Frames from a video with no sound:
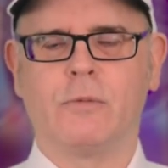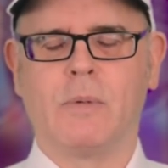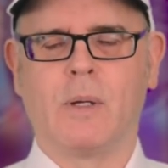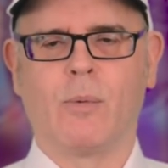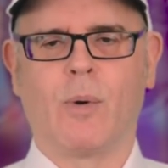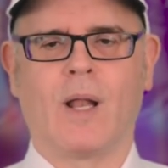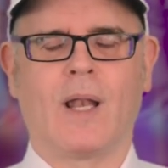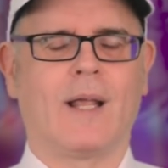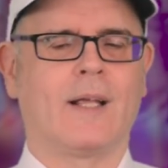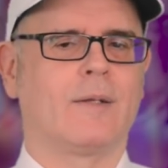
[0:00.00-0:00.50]
me
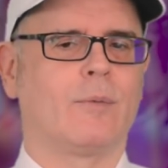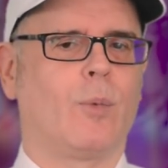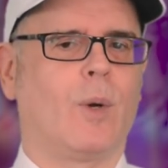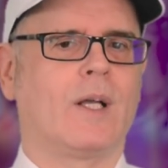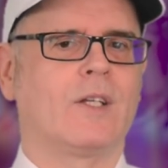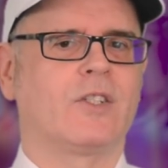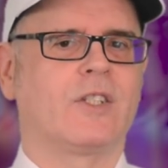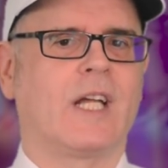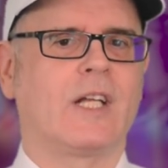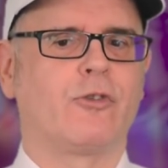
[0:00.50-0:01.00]
while I,
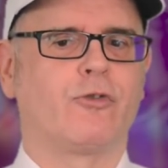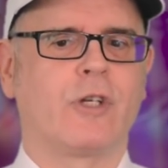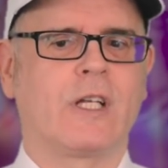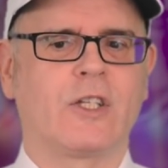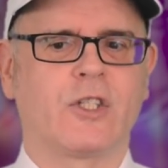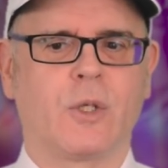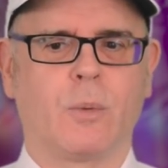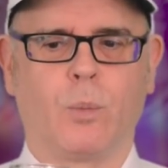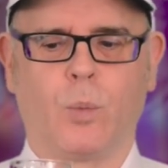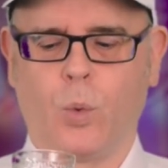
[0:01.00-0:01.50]
whilst I drink
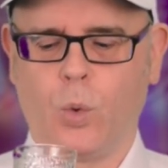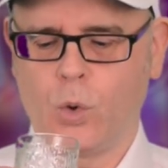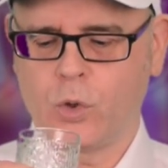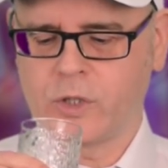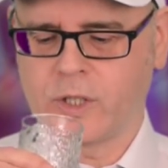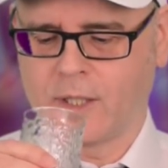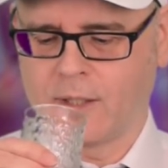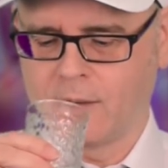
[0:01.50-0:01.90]
some water.